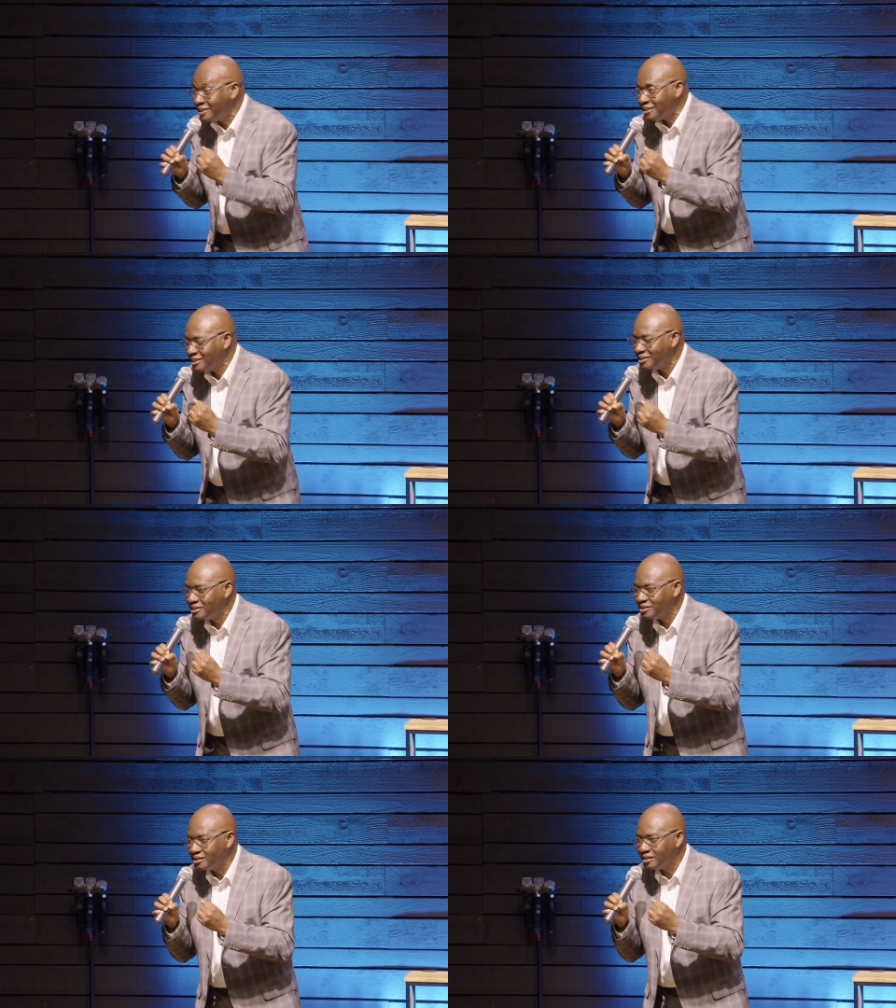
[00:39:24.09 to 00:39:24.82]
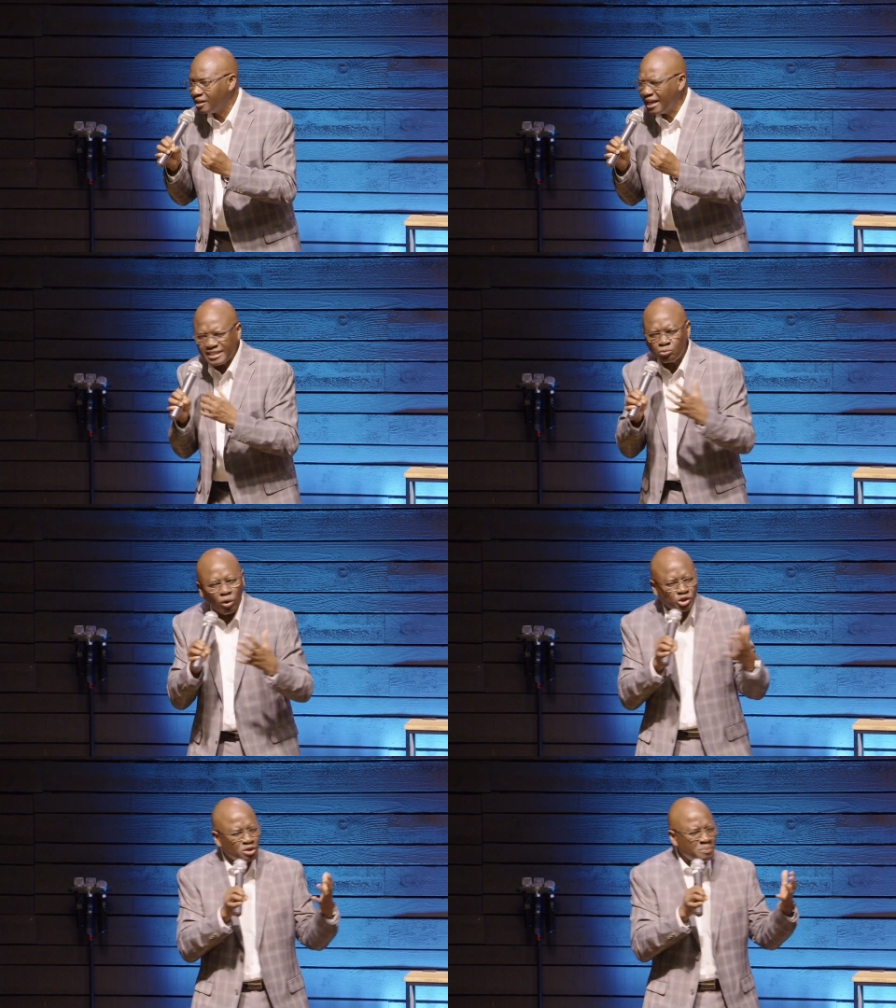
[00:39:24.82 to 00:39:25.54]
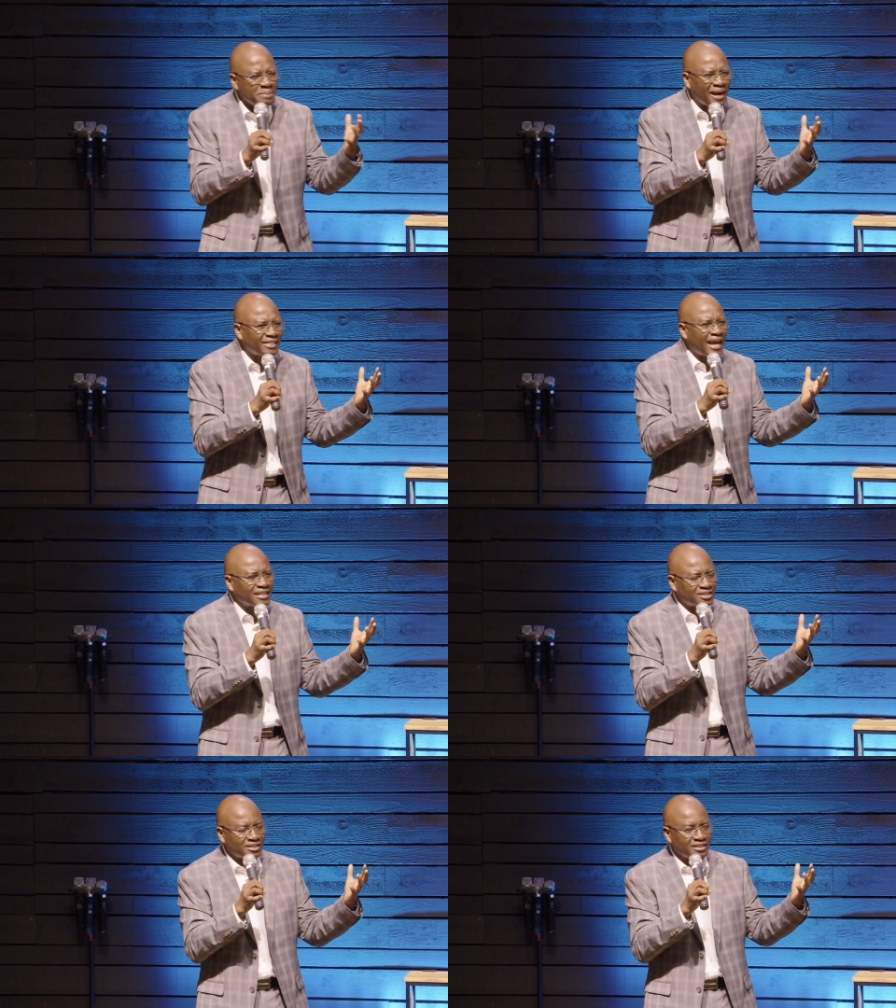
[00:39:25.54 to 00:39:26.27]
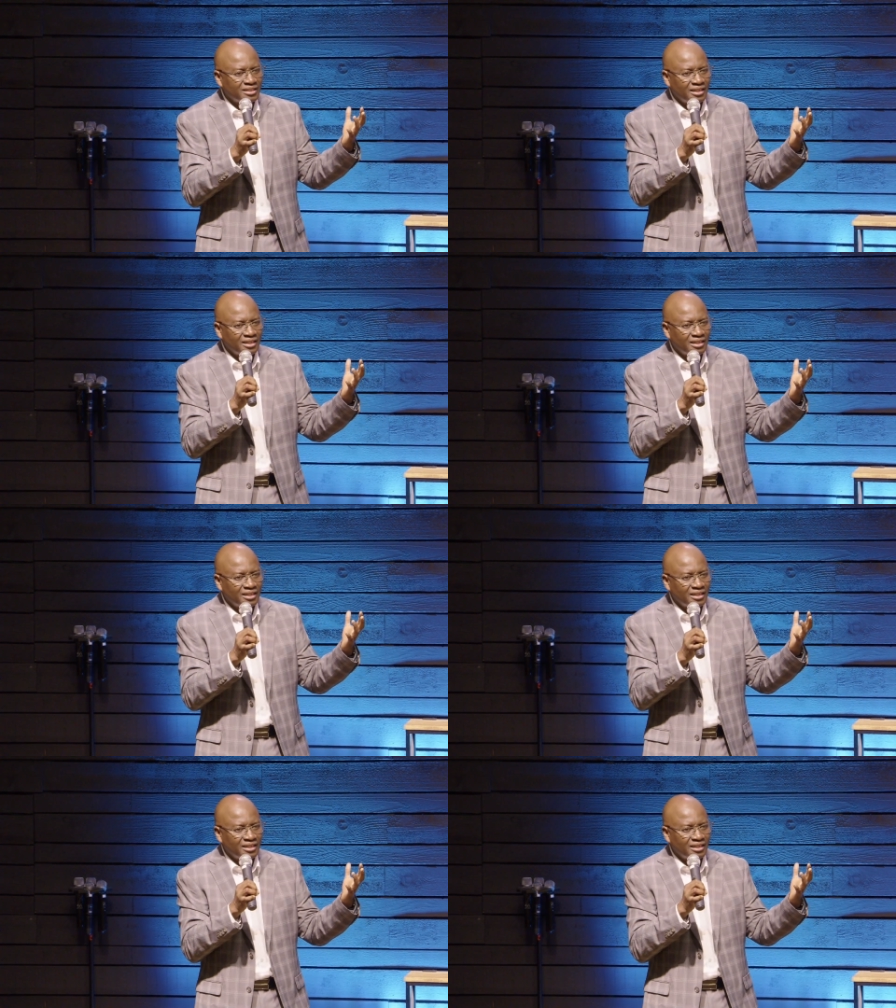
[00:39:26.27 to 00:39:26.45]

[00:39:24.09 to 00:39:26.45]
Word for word: And he says, What do you mean by that?